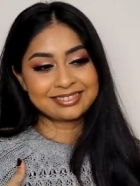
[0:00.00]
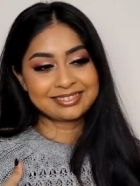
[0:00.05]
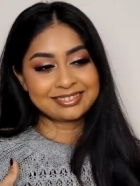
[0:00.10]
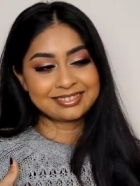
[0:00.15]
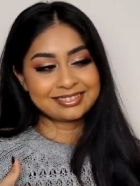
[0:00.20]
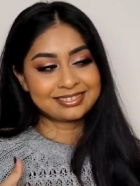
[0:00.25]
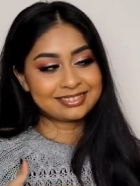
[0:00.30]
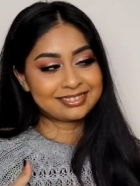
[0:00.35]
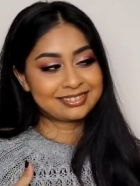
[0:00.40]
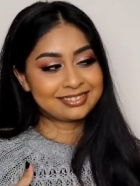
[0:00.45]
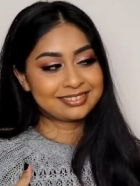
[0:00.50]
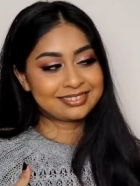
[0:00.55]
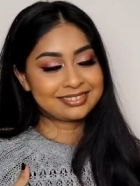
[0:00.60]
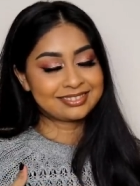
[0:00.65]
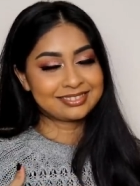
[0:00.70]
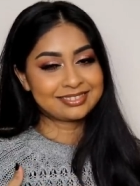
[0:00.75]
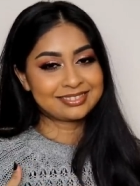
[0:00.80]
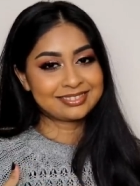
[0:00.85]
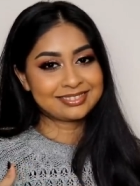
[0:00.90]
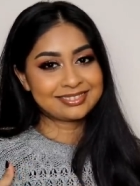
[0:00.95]
Cringe.
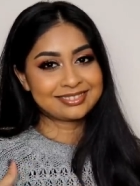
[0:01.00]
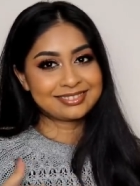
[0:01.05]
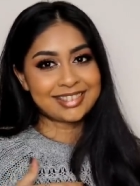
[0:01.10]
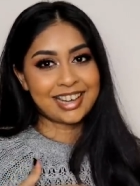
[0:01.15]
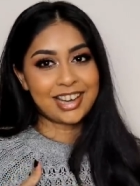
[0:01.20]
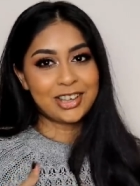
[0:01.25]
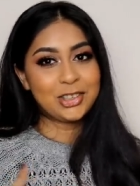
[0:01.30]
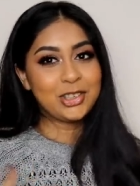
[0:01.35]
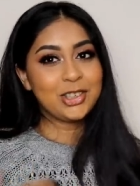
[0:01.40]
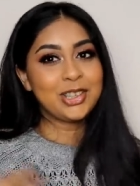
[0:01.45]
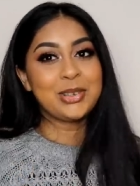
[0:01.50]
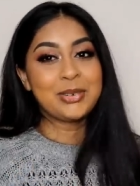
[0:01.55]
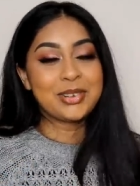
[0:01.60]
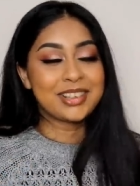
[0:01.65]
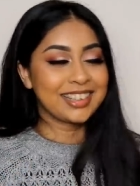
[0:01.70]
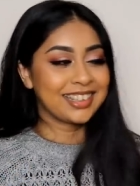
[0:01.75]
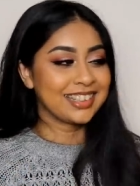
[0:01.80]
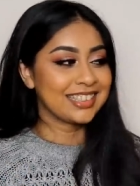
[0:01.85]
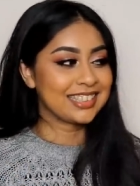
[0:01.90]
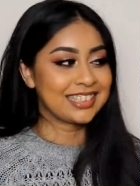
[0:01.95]
I knew you
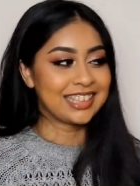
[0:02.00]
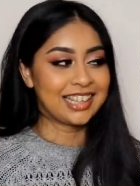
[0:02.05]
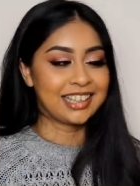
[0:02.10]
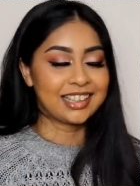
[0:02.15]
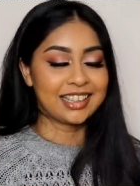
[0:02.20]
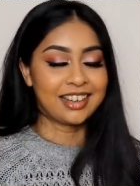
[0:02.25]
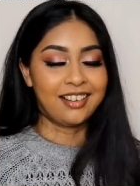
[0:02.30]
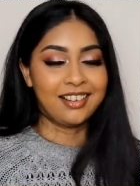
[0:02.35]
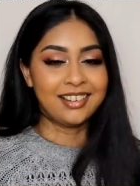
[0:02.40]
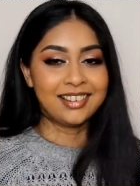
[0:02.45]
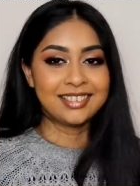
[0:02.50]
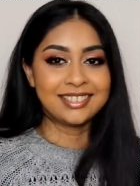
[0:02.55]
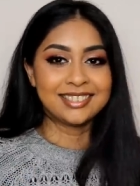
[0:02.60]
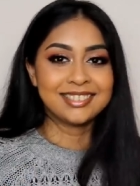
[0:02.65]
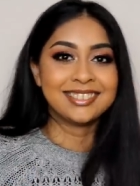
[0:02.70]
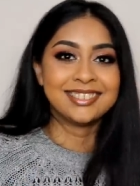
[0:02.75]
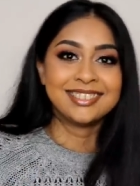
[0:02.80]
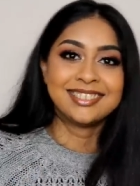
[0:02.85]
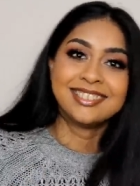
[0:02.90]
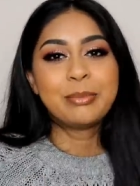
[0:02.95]
were going to say
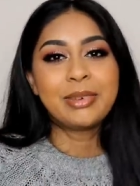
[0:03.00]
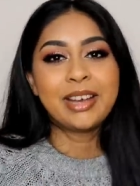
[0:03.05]
that.